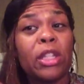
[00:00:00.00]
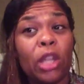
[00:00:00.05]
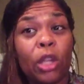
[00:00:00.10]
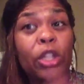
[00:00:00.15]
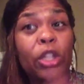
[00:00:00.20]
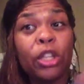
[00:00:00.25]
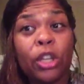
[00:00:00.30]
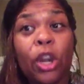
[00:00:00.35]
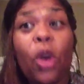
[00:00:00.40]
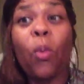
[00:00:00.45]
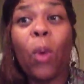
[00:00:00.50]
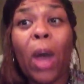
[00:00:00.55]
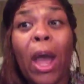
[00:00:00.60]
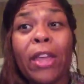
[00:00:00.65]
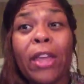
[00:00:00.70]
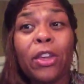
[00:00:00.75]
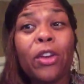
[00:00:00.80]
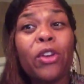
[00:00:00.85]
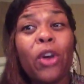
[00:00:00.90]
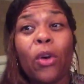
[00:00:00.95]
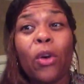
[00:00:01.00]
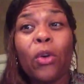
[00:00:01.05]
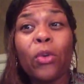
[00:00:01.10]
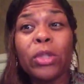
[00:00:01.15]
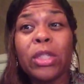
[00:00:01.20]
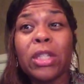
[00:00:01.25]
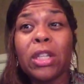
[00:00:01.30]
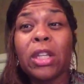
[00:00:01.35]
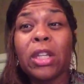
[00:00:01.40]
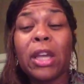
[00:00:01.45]
you know why you go
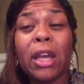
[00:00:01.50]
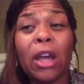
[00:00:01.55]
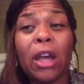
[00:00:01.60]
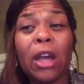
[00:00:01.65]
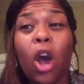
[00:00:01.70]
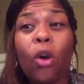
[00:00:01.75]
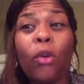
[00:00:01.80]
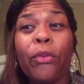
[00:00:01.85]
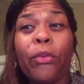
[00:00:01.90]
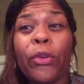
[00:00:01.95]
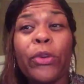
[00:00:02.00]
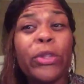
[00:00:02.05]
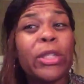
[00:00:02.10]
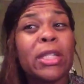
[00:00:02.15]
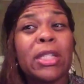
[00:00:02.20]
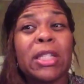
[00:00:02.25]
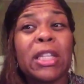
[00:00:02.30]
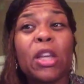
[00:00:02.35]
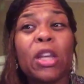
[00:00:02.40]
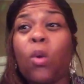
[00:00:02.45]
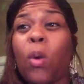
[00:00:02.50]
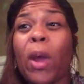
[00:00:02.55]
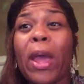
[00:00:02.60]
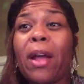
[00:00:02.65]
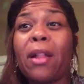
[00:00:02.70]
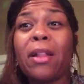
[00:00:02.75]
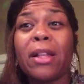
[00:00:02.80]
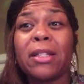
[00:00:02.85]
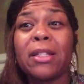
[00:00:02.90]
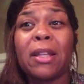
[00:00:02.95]
to Whole Foods and see
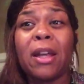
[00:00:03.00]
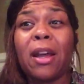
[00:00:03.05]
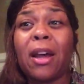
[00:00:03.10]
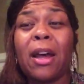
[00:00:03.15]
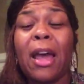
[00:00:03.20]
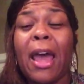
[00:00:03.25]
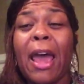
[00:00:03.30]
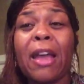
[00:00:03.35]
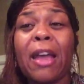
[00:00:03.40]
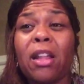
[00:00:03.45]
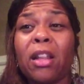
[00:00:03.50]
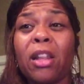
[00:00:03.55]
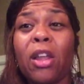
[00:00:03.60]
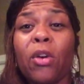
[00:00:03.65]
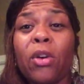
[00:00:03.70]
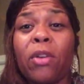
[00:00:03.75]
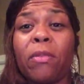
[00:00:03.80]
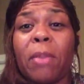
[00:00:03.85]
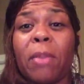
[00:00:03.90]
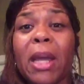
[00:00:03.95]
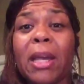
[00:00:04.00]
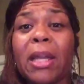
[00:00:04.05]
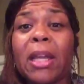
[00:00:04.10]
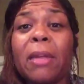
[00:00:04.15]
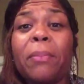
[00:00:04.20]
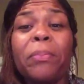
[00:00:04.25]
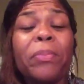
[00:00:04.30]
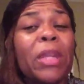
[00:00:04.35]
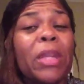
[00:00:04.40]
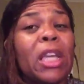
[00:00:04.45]
quail is a heck load of
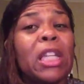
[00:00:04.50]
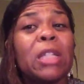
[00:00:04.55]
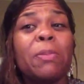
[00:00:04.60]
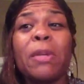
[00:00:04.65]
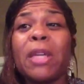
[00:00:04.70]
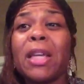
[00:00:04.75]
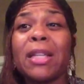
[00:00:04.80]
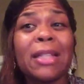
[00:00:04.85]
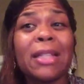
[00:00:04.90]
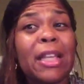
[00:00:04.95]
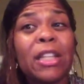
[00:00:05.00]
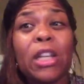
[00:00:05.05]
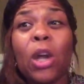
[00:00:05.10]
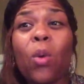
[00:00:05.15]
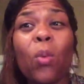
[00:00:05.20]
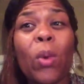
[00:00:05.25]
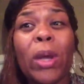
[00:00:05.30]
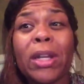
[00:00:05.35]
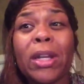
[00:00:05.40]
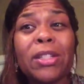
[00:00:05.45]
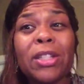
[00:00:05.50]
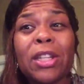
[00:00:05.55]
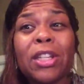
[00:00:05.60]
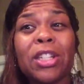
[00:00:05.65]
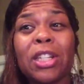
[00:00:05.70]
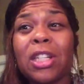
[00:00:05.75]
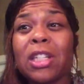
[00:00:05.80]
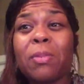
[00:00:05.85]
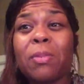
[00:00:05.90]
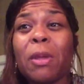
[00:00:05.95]
money, is because they don't want
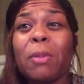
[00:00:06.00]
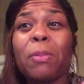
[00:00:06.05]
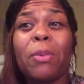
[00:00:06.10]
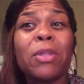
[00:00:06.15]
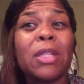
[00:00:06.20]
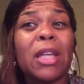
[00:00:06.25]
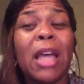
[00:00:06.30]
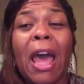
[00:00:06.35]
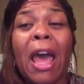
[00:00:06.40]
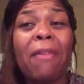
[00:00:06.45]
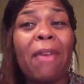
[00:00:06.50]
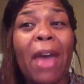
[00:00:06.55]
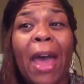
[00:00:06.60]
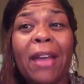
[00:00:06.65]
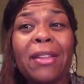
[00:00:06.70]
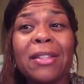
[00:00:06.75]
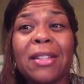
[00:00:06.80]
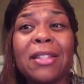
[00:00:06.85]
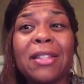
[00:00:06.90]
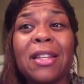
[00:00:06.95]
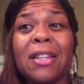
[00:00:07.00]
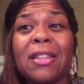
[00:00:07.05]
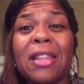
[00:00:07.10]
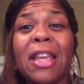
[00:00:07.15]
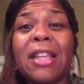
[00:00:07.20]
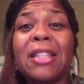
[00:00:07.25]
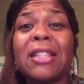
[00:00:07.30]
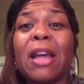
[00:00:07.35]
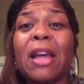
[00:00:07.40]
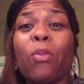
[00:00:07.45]
indigenous people to have access to
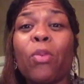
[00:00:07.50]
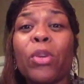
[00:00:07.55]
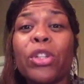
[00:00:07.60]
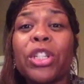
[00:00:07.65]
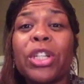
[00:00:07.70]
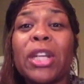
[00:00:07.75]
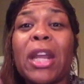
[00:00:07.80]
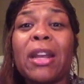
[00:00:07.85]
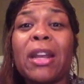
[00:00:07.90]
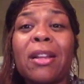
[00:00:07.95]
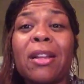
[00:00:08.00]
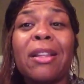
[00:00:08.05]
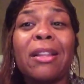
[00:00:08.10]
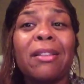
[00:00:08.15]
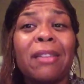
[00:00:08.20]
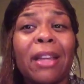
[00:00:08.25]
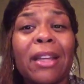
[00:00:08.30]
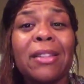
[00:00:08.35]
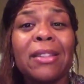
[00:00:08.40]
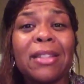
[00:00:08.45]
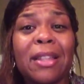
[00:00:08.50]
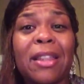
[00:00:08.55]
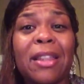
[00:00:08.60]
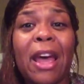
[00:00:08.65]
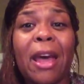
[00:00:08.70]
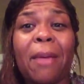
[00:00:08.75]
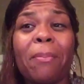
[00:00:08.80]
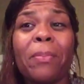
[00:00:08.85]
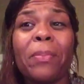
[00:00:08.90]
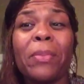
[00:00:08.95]
things that were genetically linked to
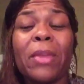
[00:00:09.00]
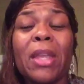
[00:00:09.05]
them.